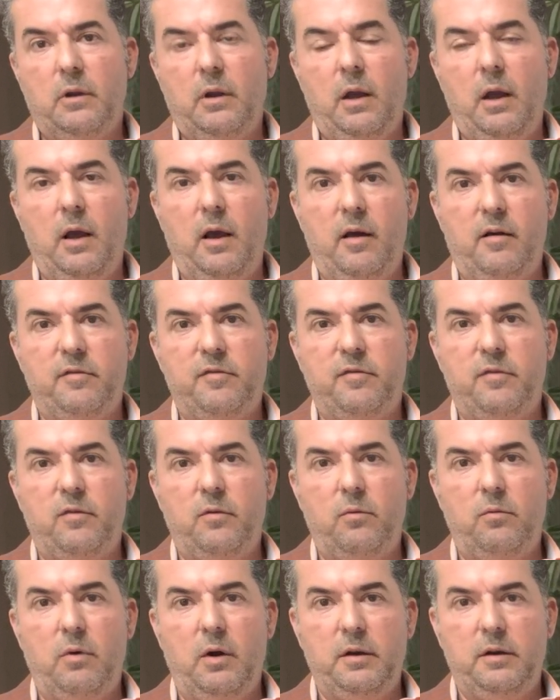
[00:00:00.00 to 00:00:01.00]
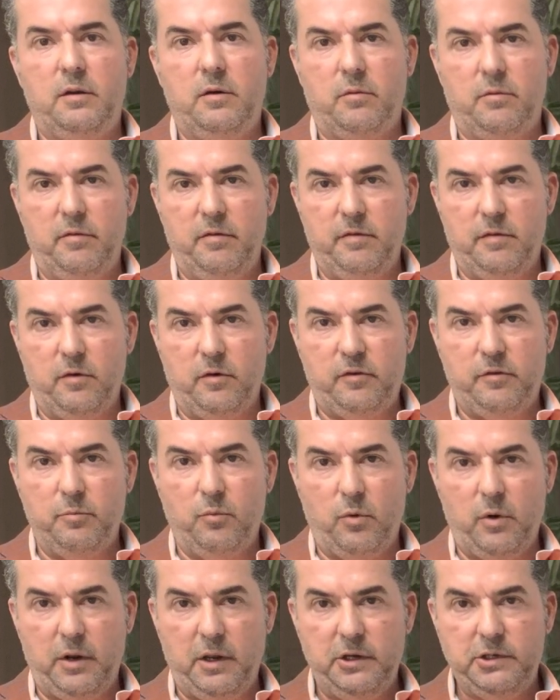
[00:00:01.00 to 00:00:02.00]
of what the reverse
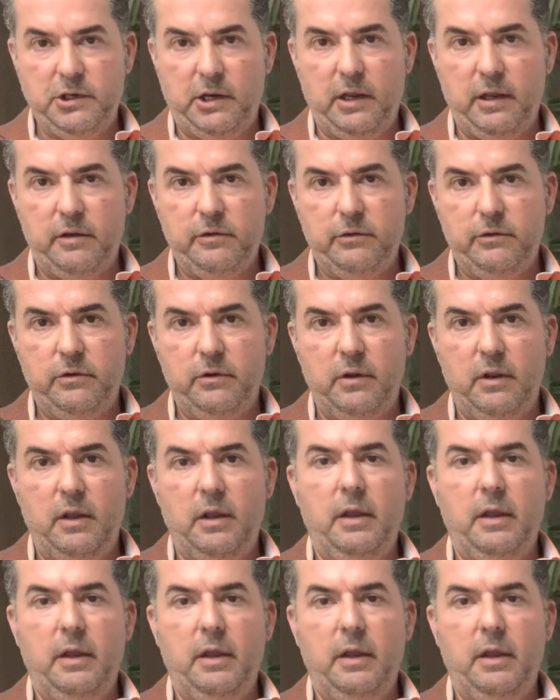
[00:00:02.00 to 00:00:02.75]
mortgage is,